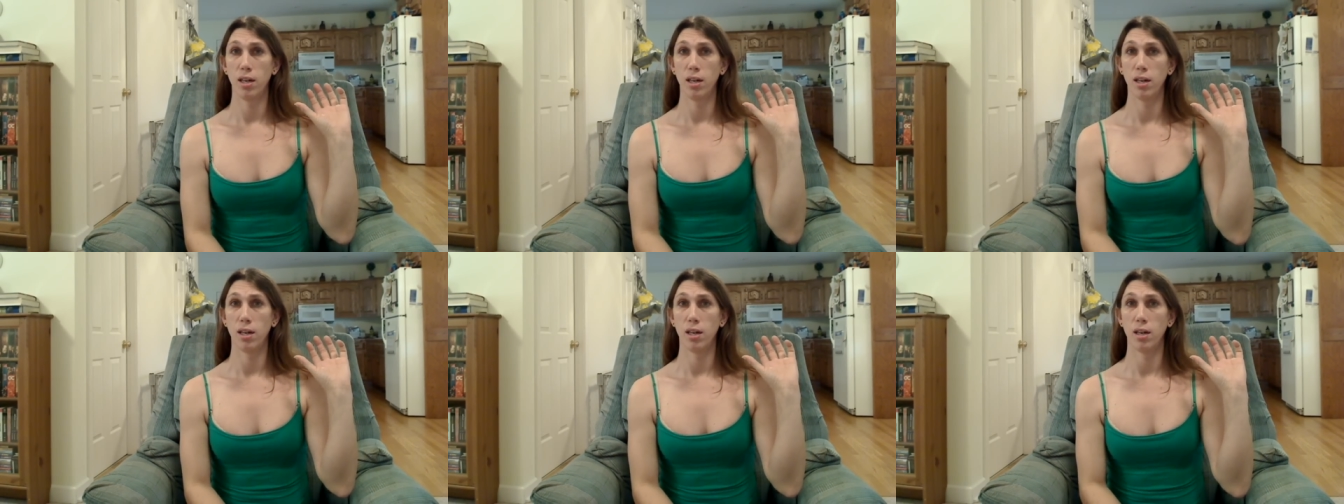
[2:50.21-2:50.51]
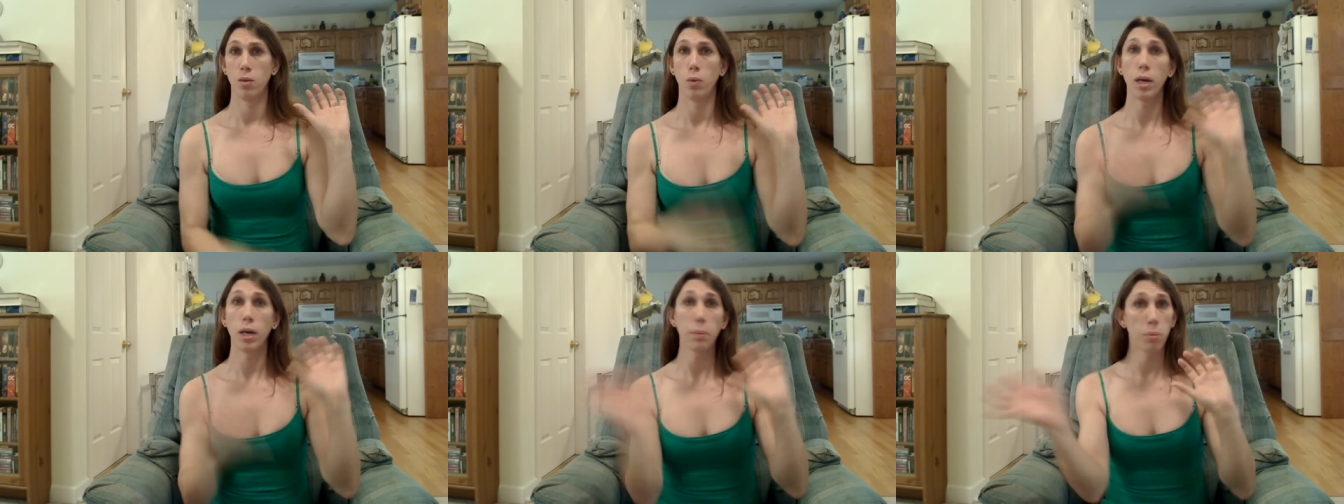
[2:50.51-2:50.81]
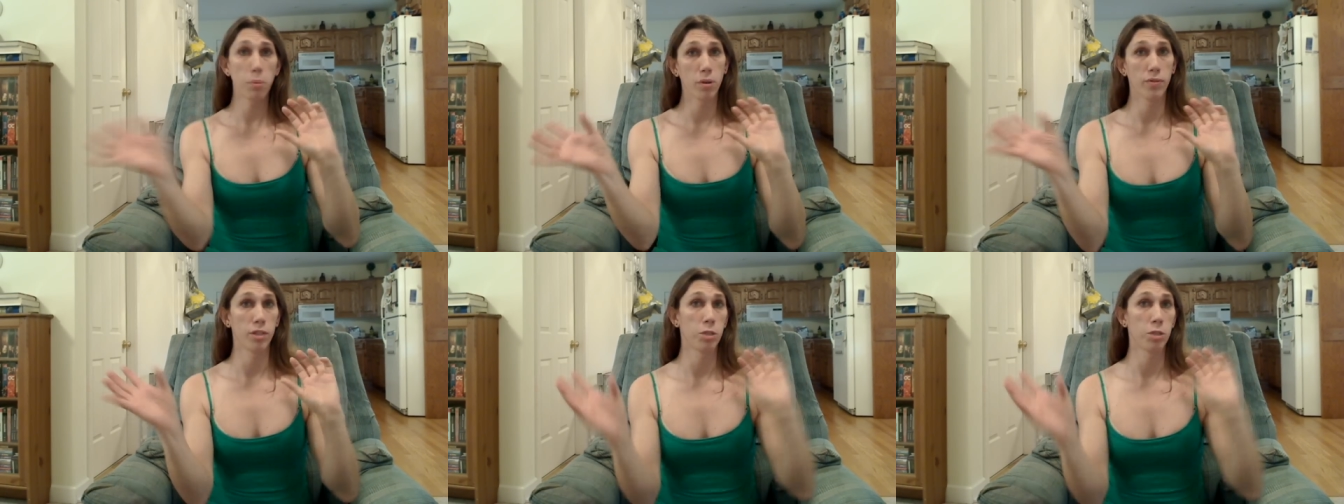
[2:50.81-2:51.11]
white
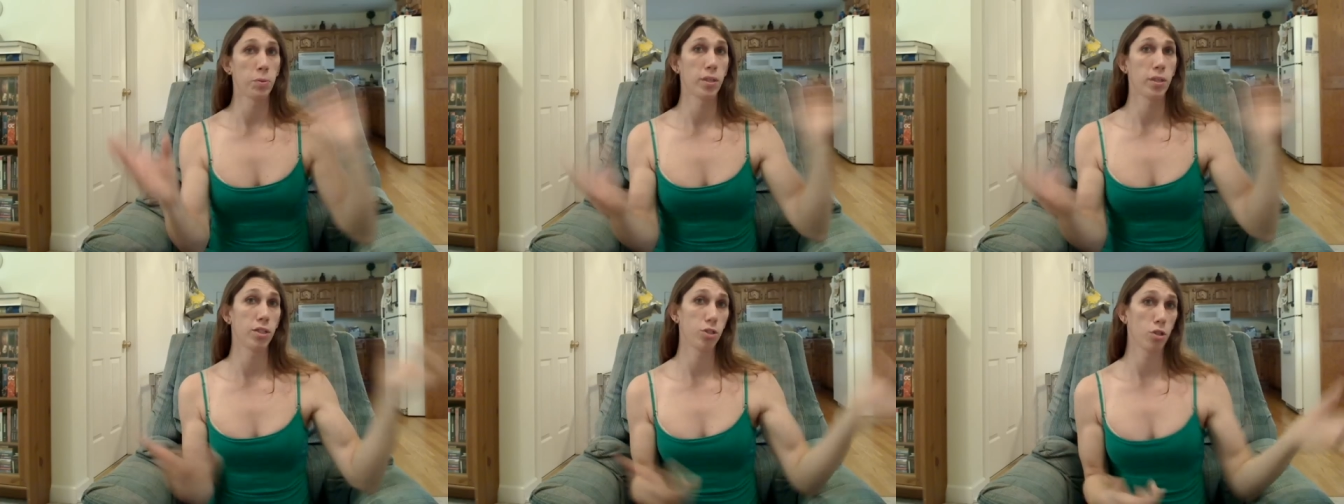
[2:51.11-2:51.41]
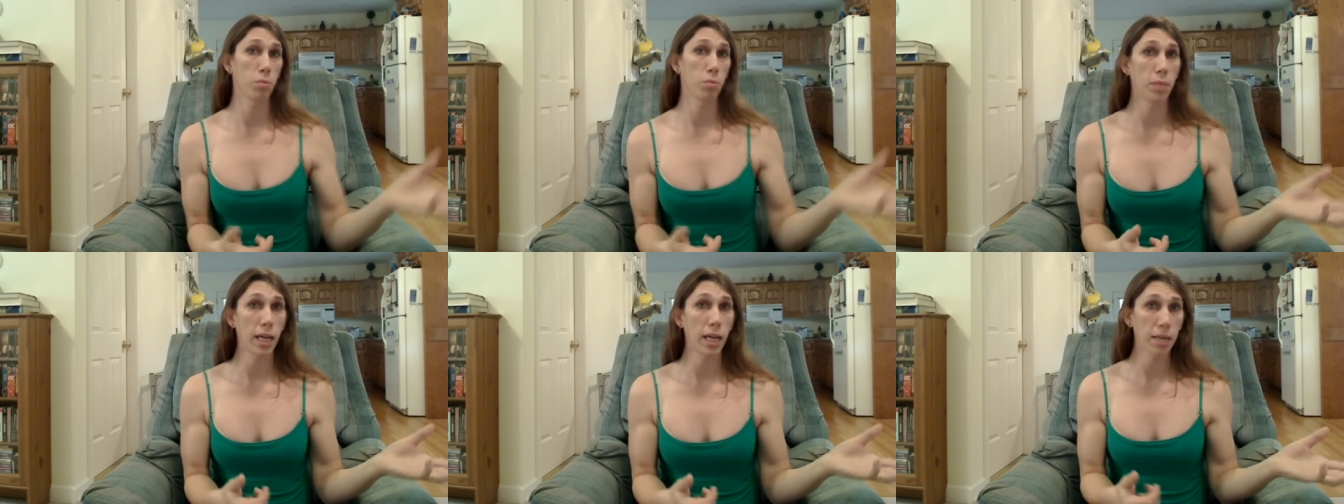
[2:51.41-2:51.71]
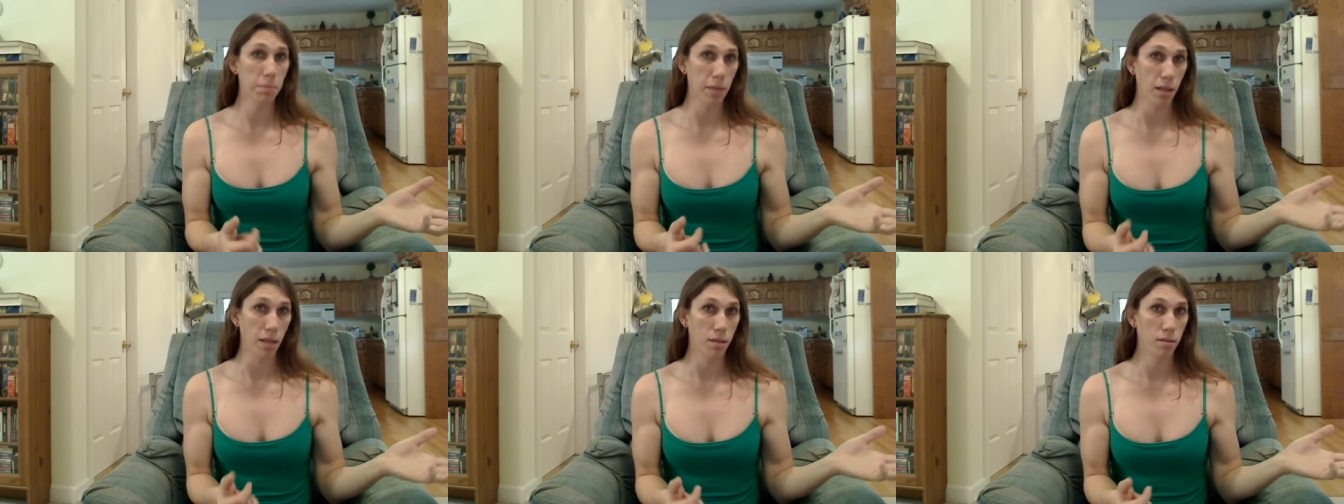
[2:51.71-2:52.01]
privilege because you're a
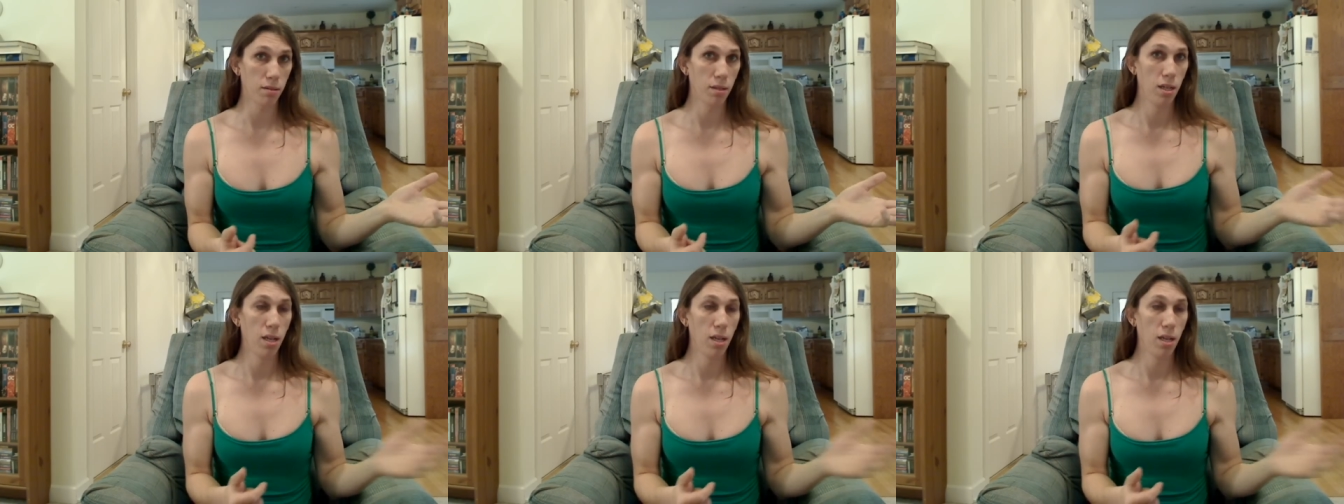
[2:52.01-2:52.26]
black male,